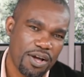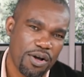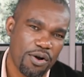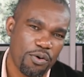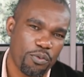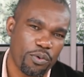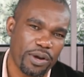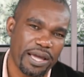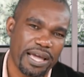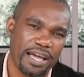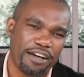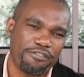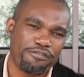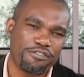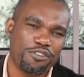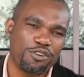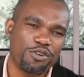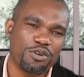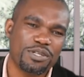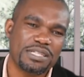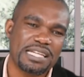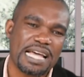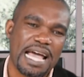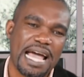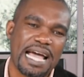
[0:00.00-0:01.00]
We have
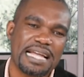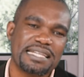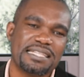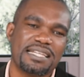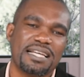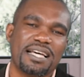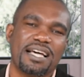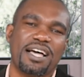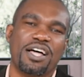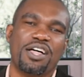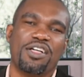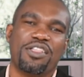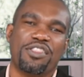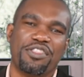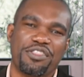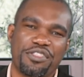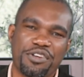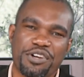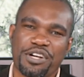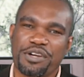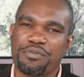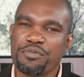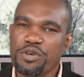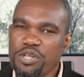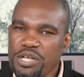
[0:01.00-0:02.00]
looked at the
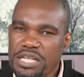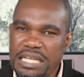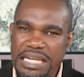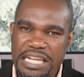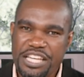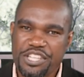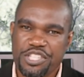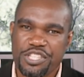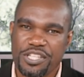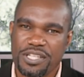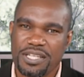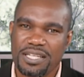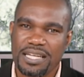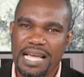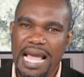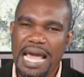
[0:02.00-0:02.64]
remuneration,